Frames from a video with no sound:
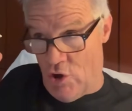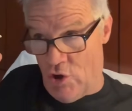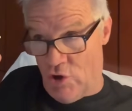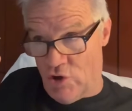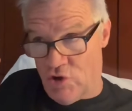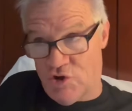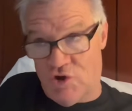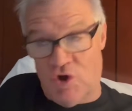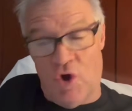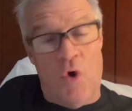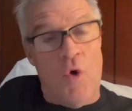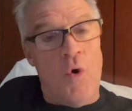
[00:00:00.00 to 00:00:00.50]

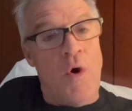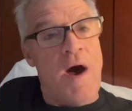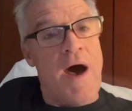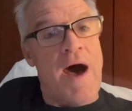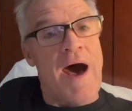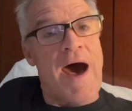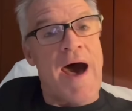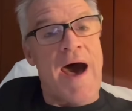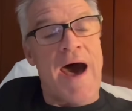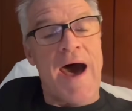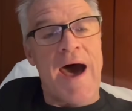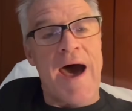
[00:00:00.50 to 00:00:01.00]
So
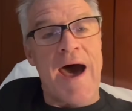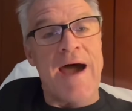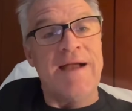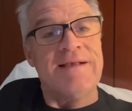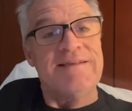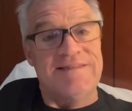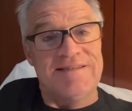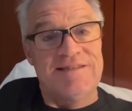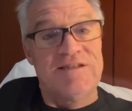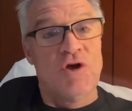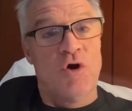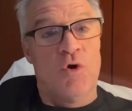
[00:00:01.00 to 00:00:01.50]
I
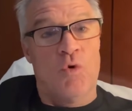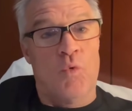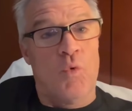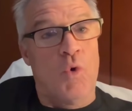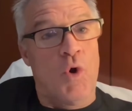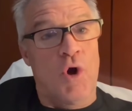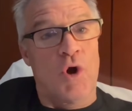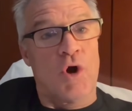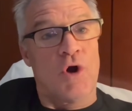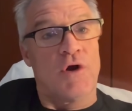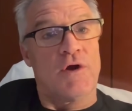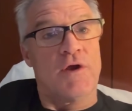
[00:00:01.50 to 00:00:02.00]
still
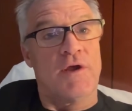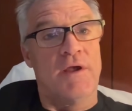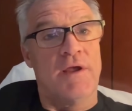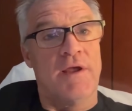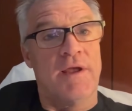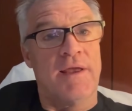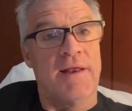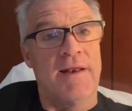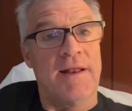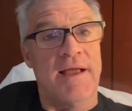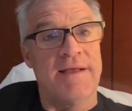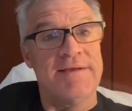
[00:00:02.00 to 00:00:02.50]
work
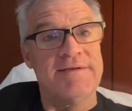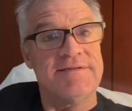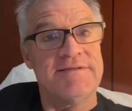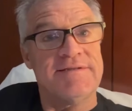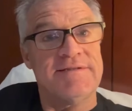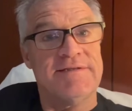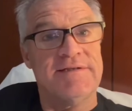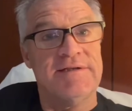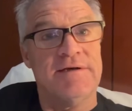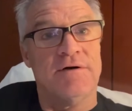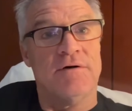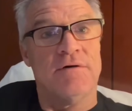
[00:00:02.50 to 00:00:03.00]
and I
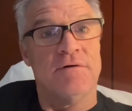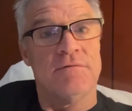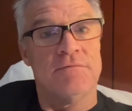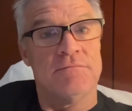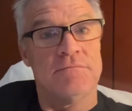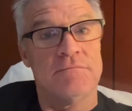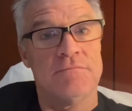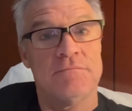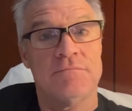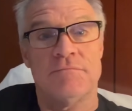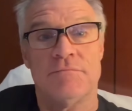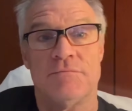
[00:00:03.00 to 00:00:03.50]
still,
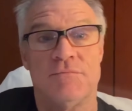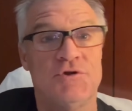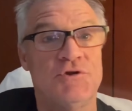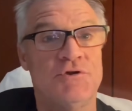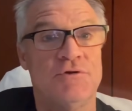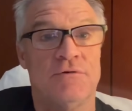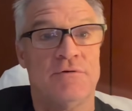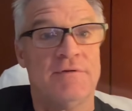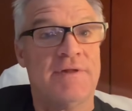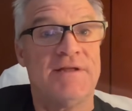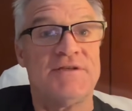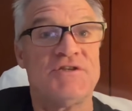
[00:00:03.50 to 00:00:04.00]
you
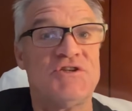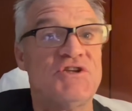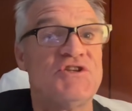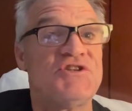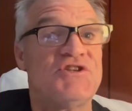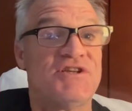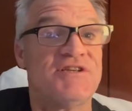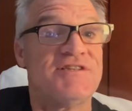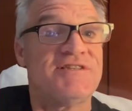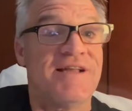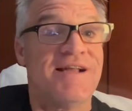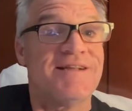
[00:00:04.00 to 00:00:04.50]
know, that's, it's
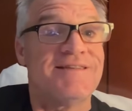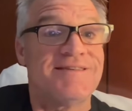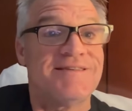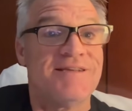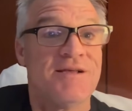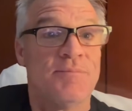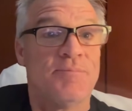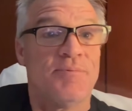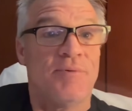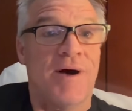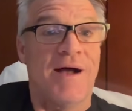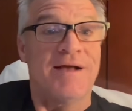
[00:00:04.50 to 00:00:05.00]
just that
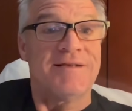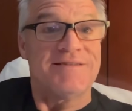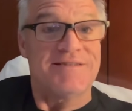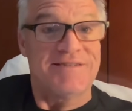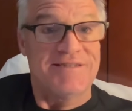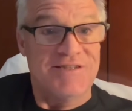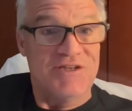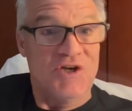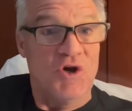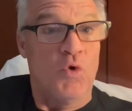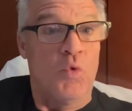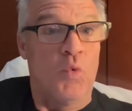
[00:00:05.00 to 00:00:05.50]
simple. I
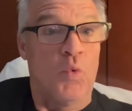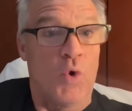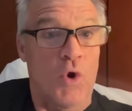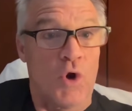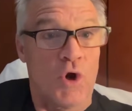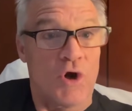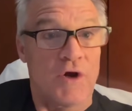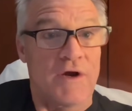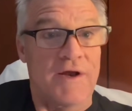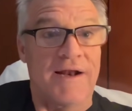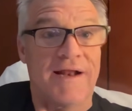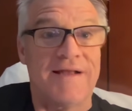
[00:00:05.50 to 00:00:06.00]
still
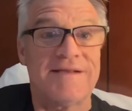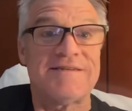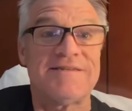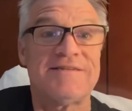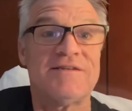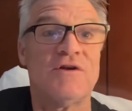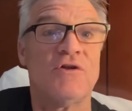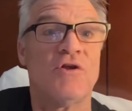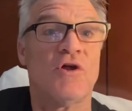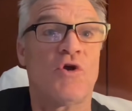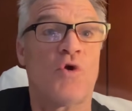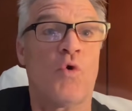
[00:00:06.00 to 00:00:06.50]
work and I
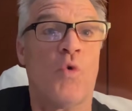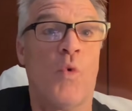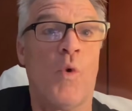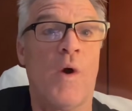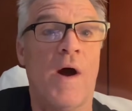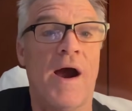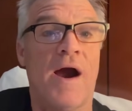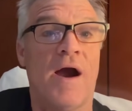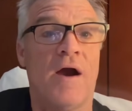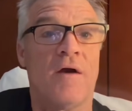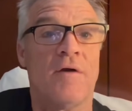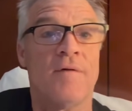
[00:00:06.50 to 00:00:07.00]
still
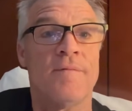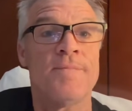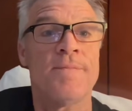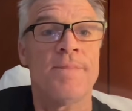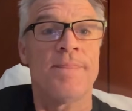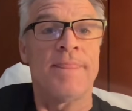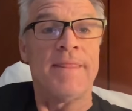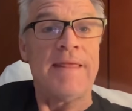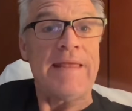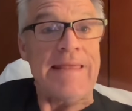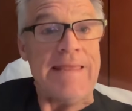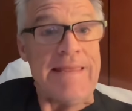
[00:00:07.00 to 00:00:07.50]
acquire
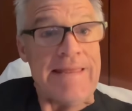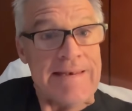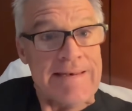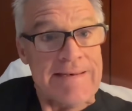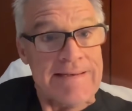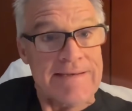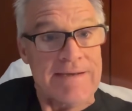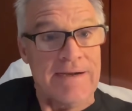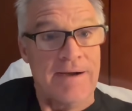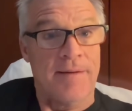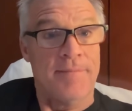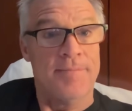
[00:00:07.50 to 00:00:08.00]

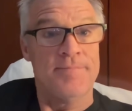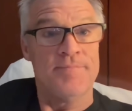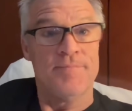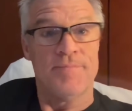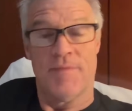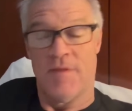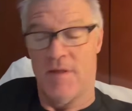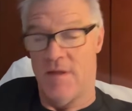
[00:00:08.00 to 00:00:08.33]
income.